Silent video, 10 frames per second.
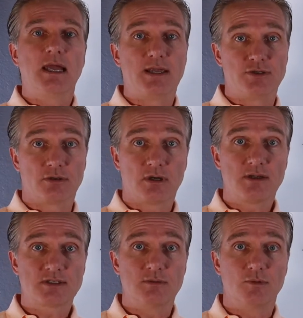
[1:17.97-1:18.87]
as your
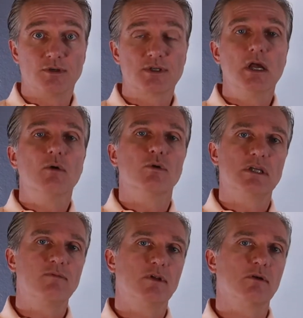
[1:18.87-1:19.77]
customers will
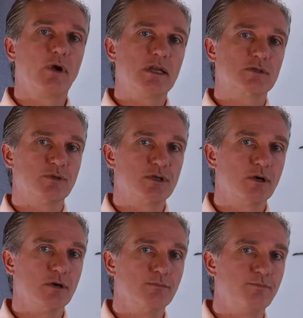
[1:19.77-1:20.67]
give you the greatest
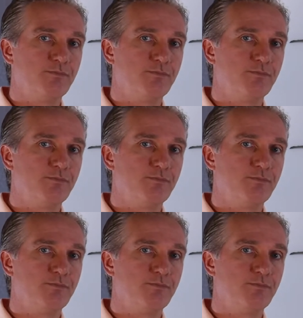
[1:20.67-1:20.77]
return.